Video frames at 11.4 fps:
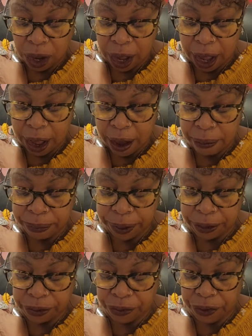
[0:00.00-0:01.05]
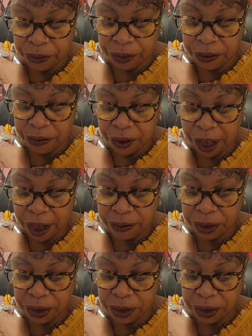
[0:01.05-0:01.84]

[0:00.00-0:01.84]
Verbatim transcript: Um, it's 55